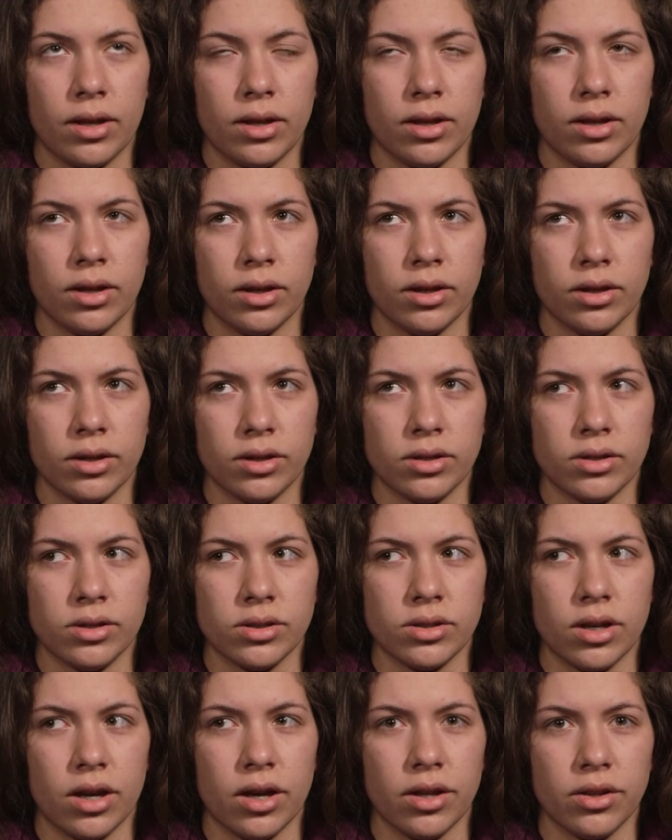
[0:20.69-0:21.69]

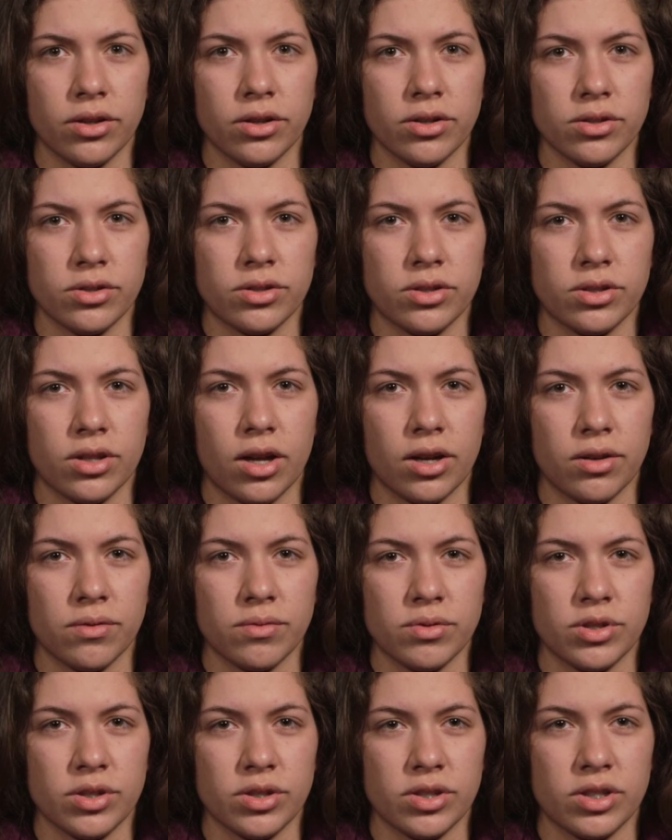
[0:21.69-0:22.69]
and others thought it
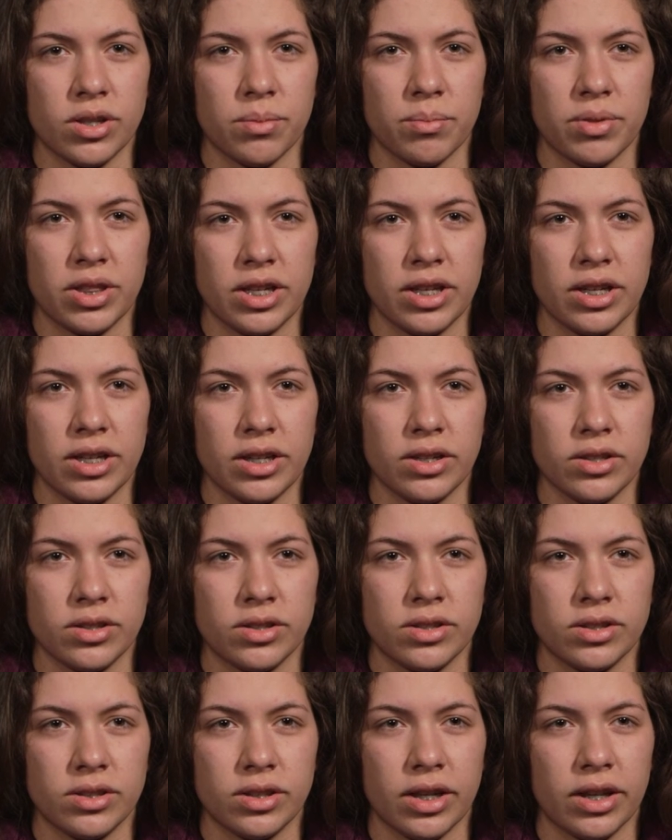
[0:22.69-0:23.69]
was just something
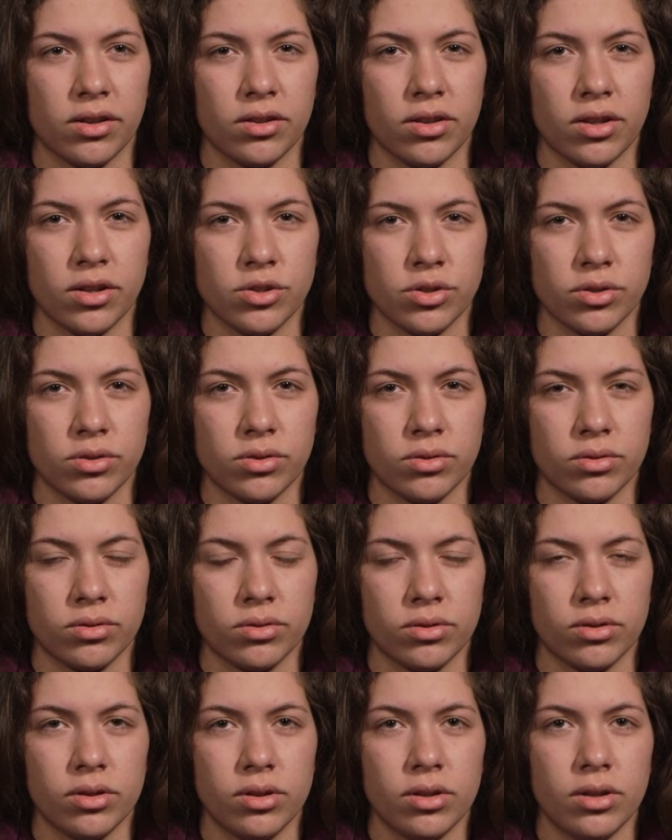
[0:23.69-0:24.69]
psychological.